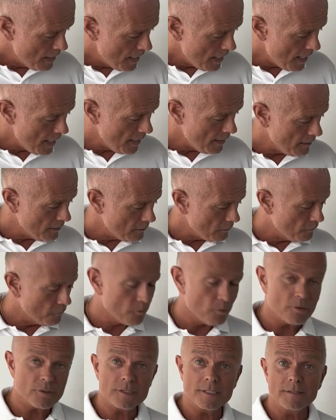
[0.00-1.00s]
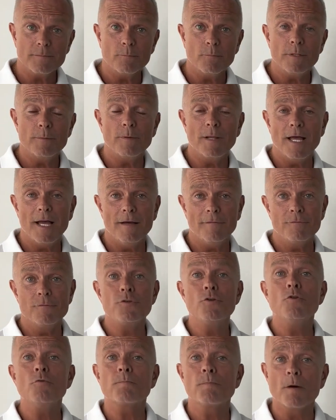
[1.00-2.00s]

And of course, we will have new